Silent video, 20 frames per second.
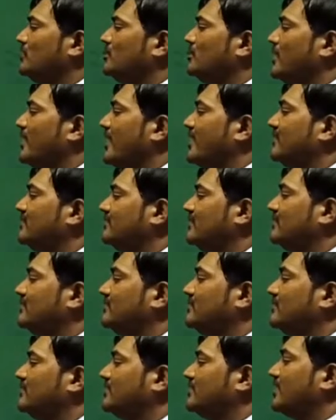leave
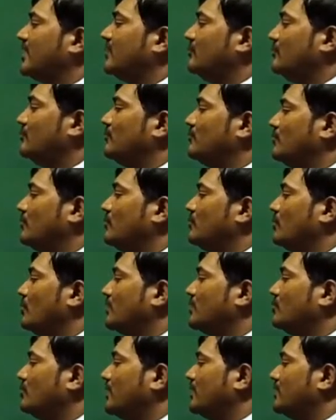0.6 with 10. If you do
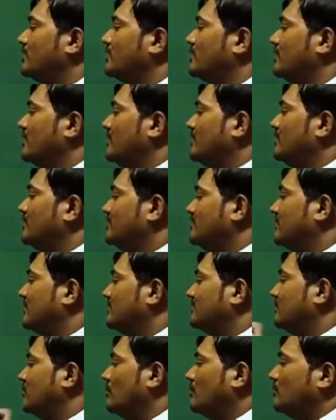what you get,
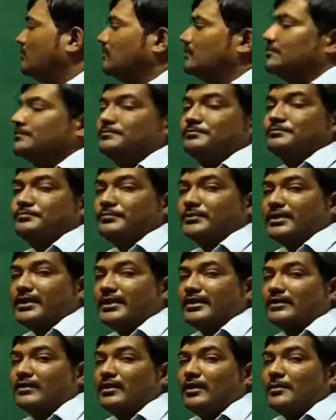6 no?
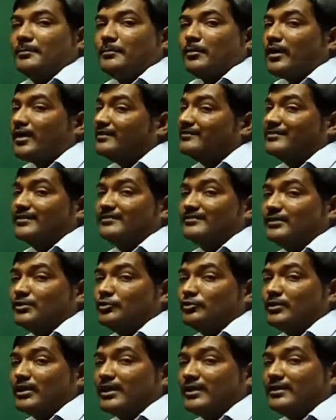Correct? 0.6
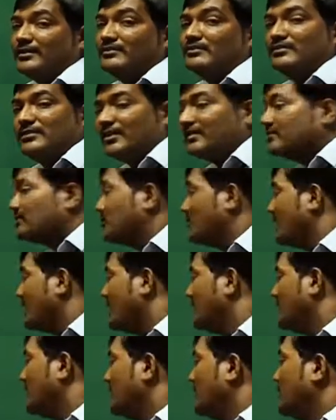into 10 is 6.
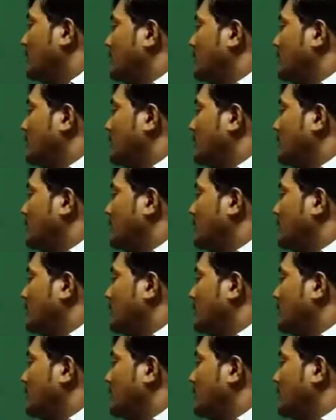Why?